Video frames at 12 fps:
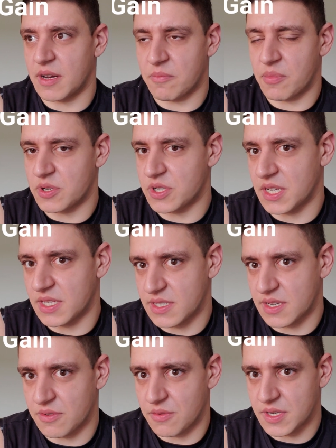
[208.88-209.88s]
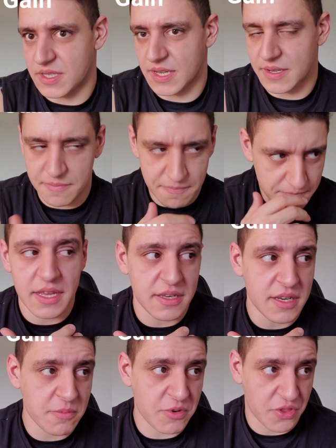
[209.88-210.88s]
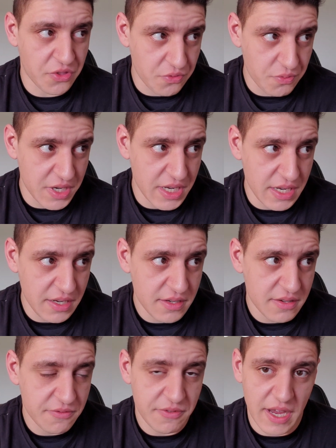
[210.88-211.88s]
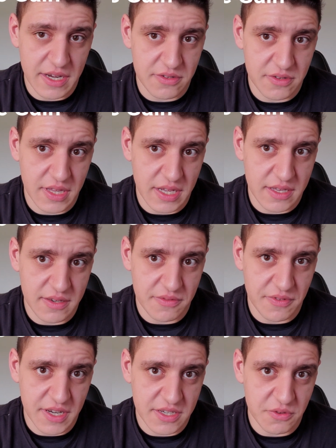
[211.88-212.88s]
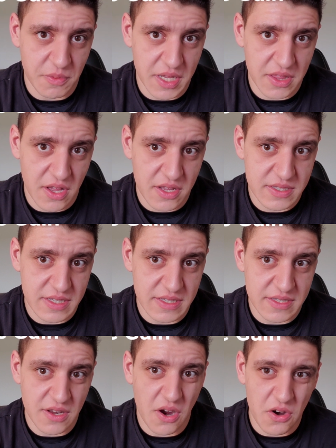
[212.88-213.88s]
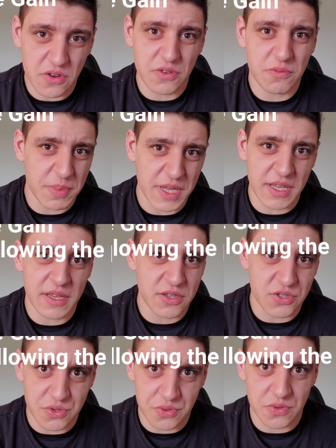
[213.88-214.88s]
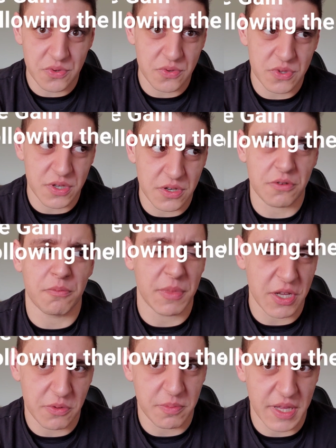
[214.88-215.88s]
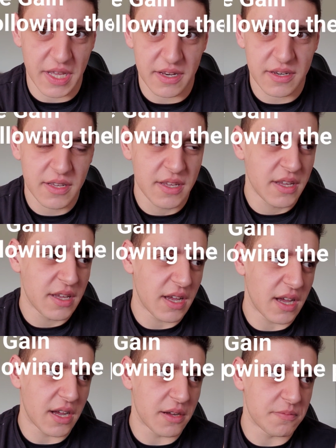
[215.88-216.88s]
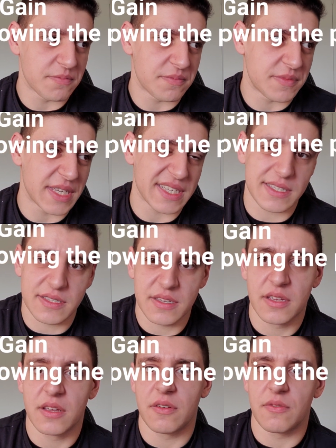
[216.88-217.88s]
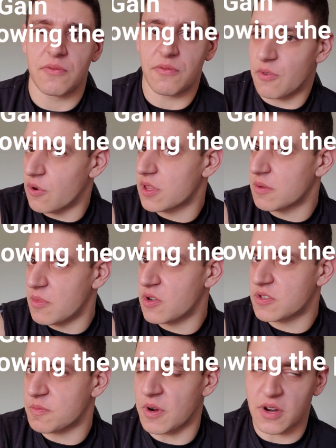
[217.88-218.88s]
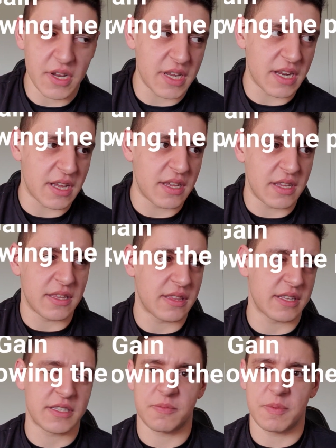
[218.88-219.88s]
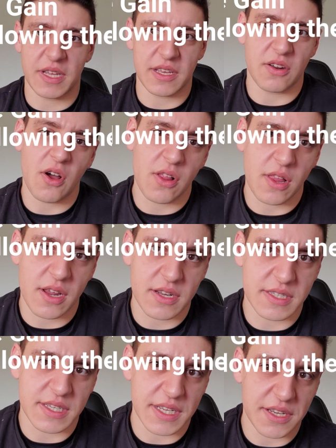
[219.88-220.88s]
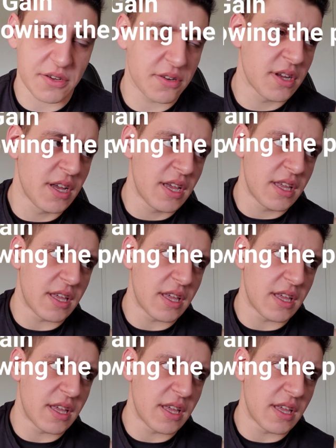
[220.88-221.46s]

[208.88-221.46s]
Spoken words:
that I'm pushing is increasing. And number 3 factor that can affect your weight loss is, are you being true to your meal plan? This, for the most part, and let's speak in all honesty here,